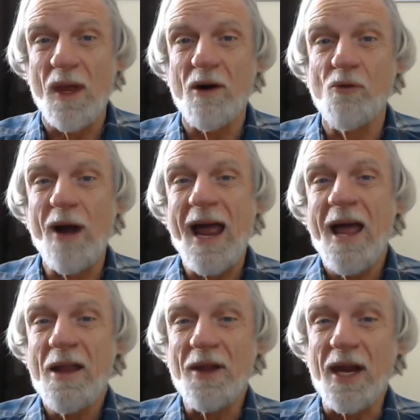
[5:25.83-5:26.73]
they
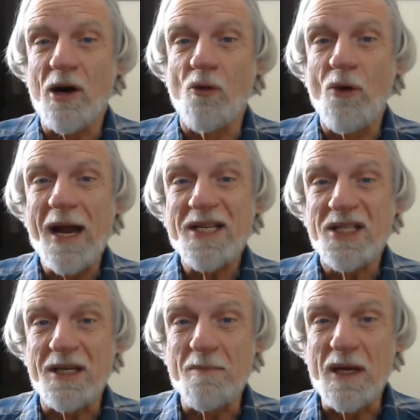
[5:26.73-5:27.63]
arrest they
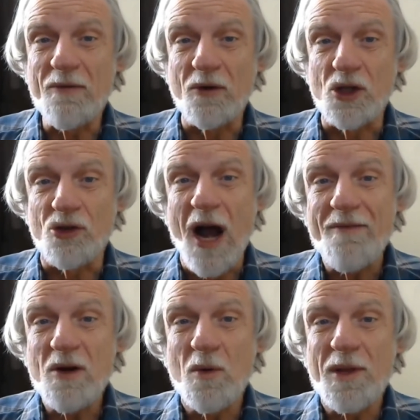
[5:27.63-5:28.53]
arrested me for
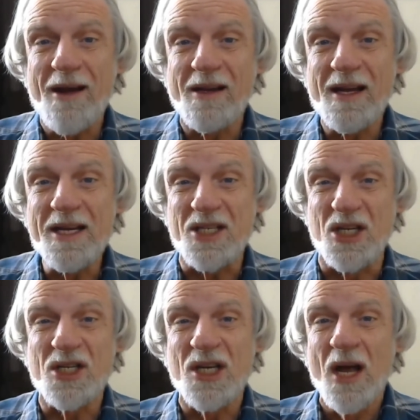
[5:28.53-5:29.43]
driving without a
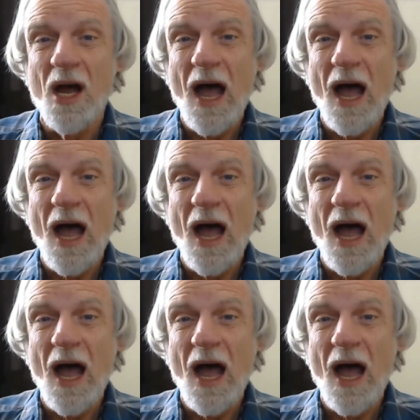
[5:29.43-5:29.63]
license